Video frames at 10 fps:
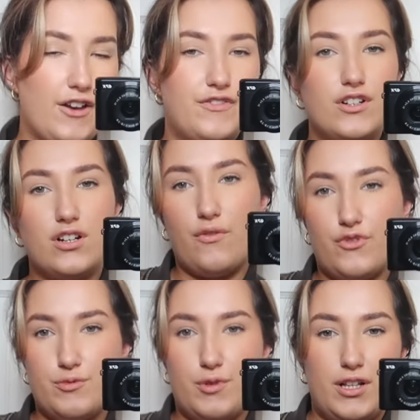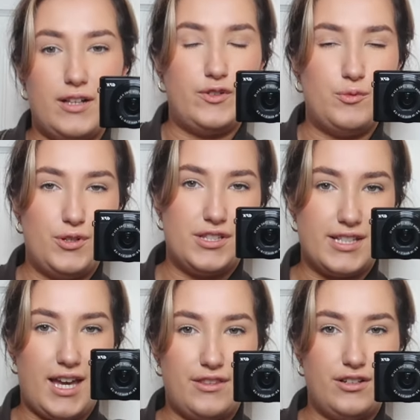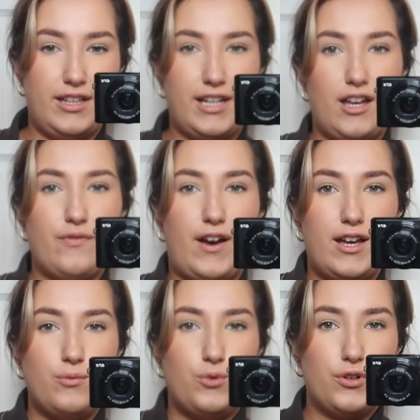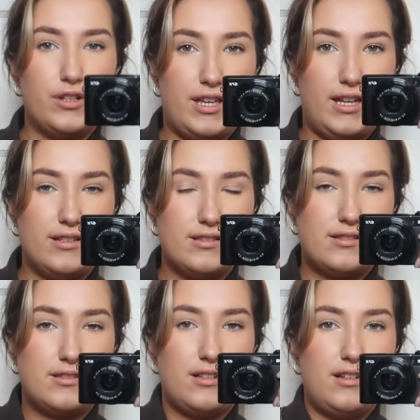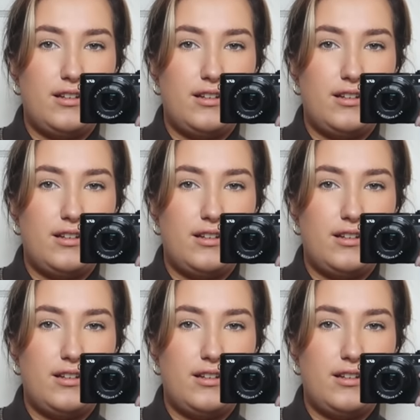I feel comfortable, I feel put together, like if I wore this